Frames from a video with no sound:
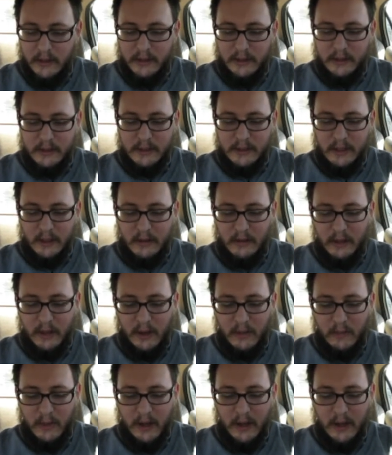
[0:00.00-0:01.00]
Starting the
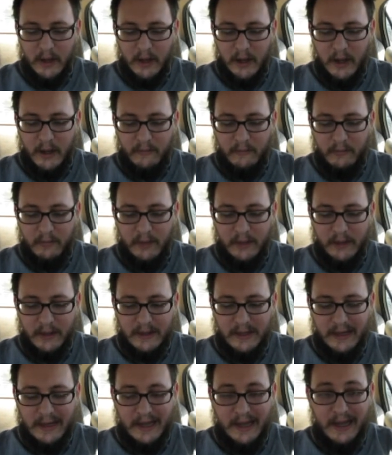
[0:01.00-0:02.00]
arena off with a
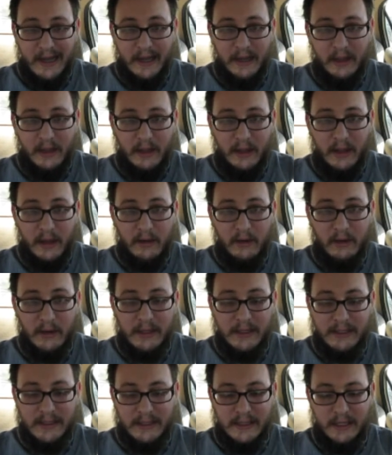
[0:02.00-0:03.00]
tie, and you're going
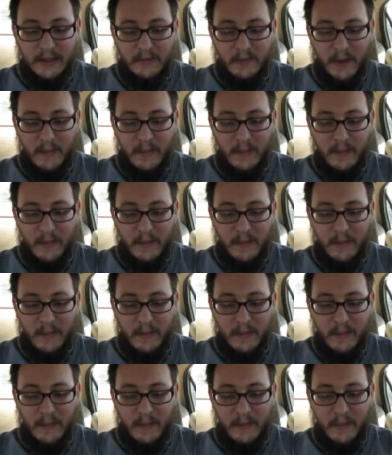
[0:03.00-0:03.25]
to see by